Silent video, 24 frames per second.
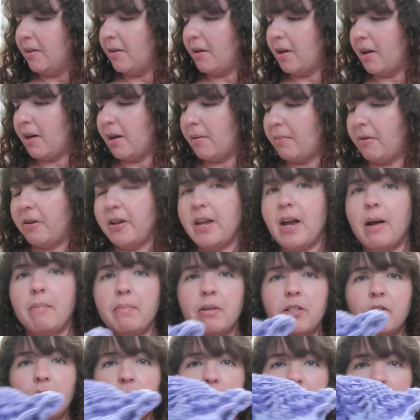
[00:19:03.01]
But yeah, I've
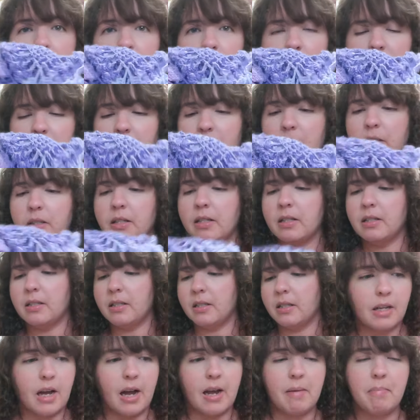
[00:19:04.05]
been trying to sell
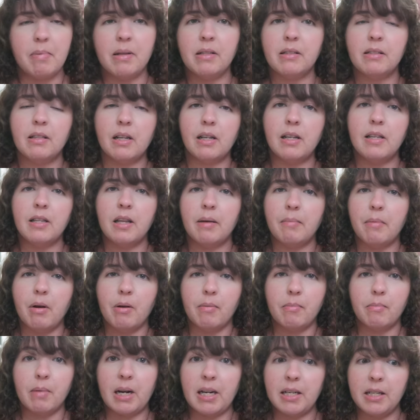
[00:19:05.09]
this. I've been selling them
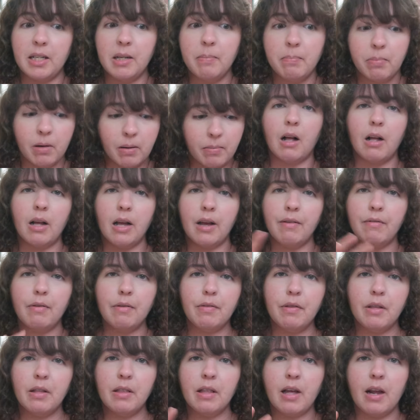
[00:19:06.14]
on my Depop.
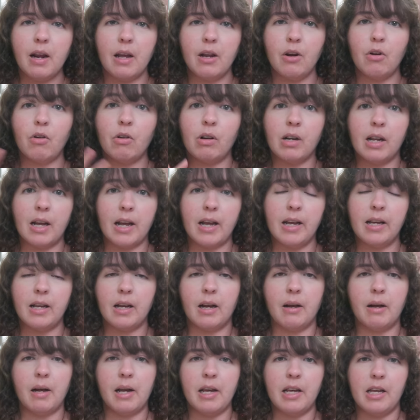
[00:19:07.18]
Everything that I don't like,
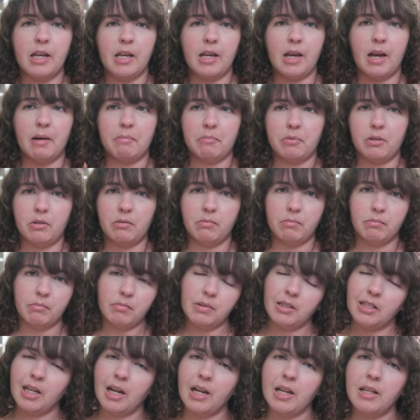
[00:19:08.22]
I am
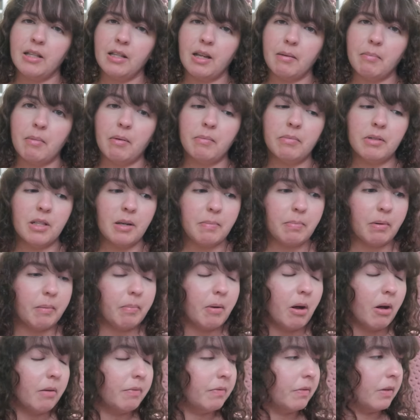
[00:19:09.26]
selling them on Depop,
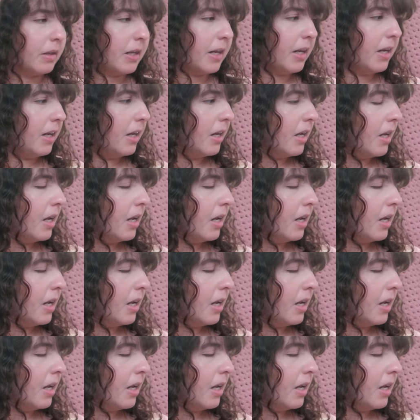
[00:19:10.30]
hopefully.